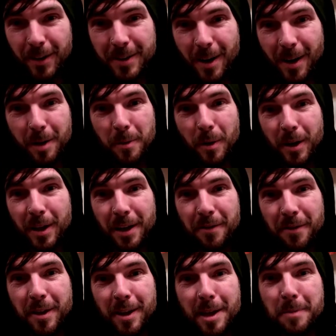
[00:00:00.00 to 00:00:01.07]
Talk about a
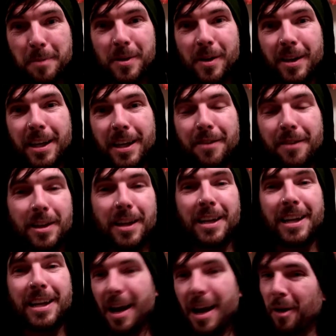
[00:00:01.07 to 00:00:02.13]
gift that keeps on giving and
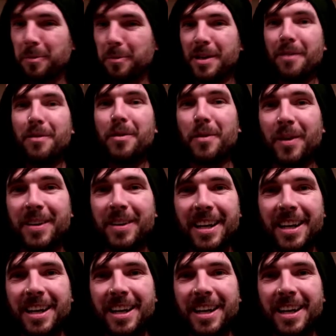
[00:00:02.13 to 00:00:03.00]
it helps everyone.